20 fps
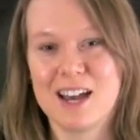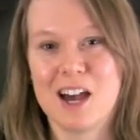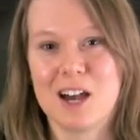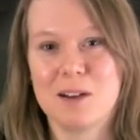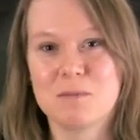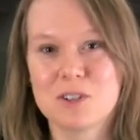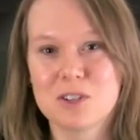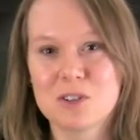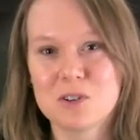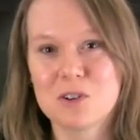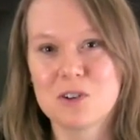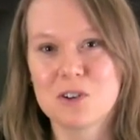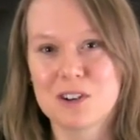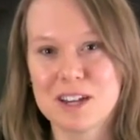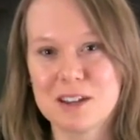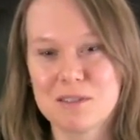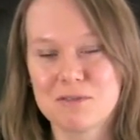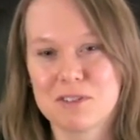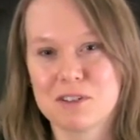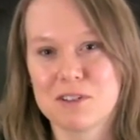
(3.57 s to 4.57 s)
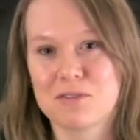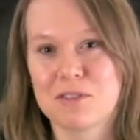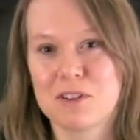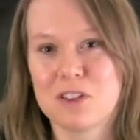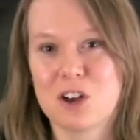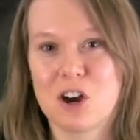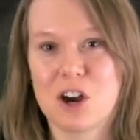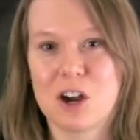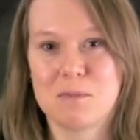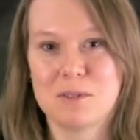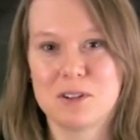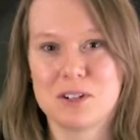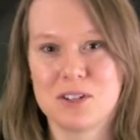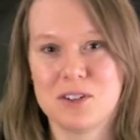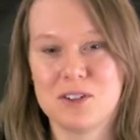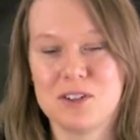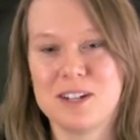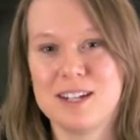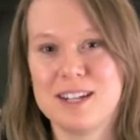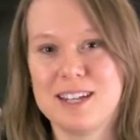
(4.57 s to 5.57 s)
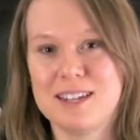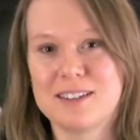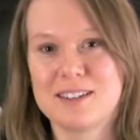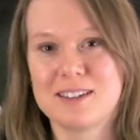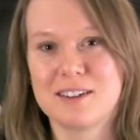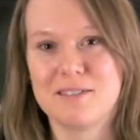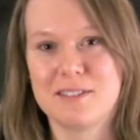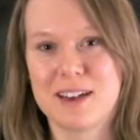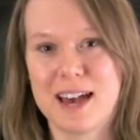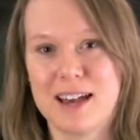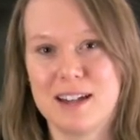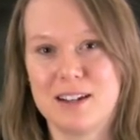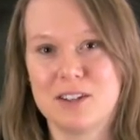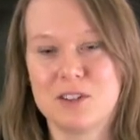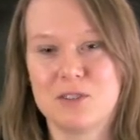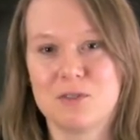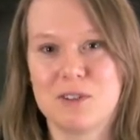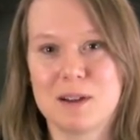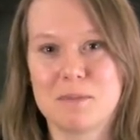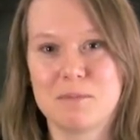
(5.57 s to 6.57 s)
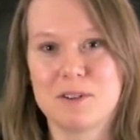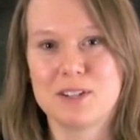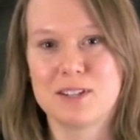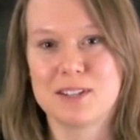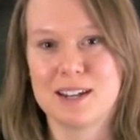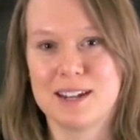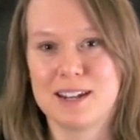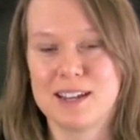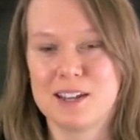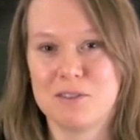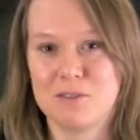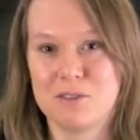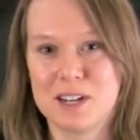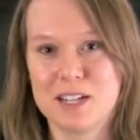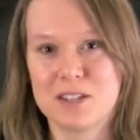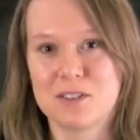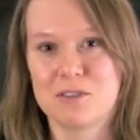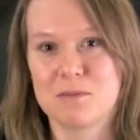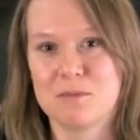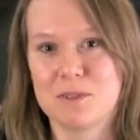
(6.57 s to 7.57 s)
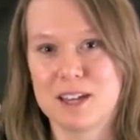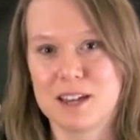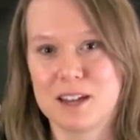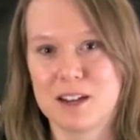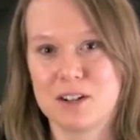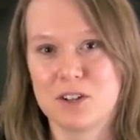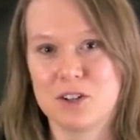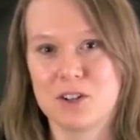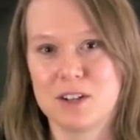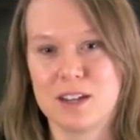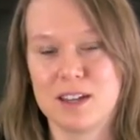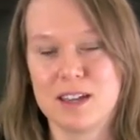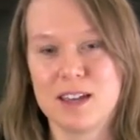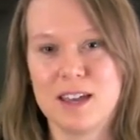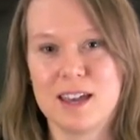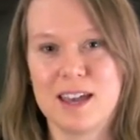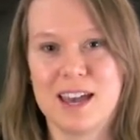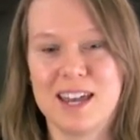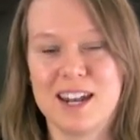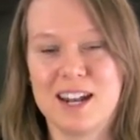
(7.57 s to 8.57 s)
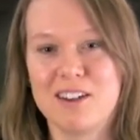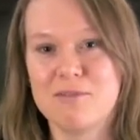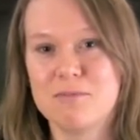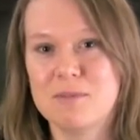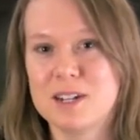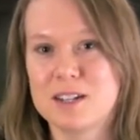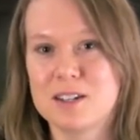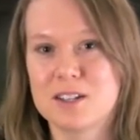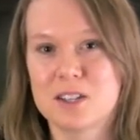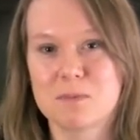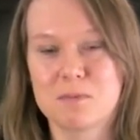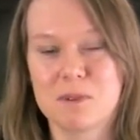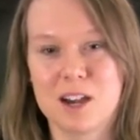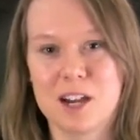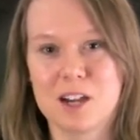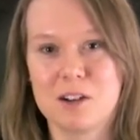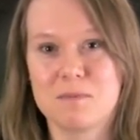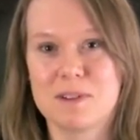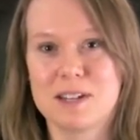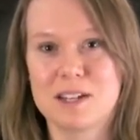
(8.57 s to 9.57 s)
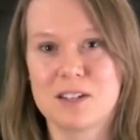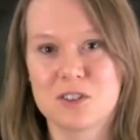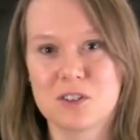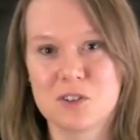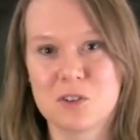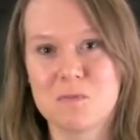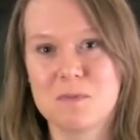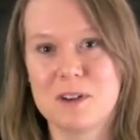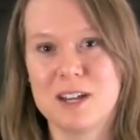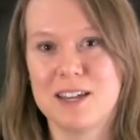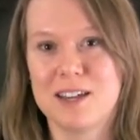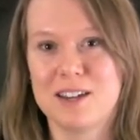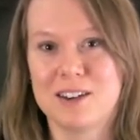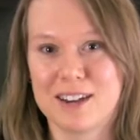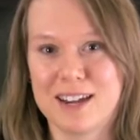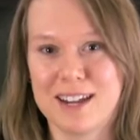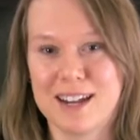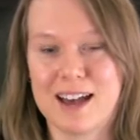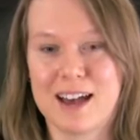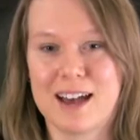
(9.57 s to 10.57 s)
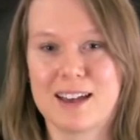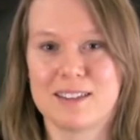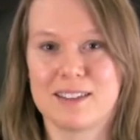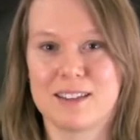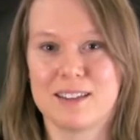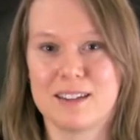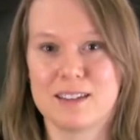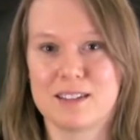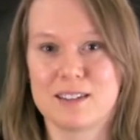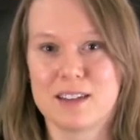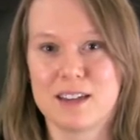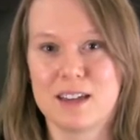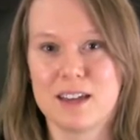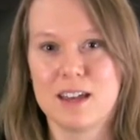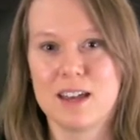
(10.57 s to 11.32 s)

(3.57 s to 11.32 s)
I'm so grateful for the opportunities I've had to represent and race for my country, and I've been inspired by so many great athletes.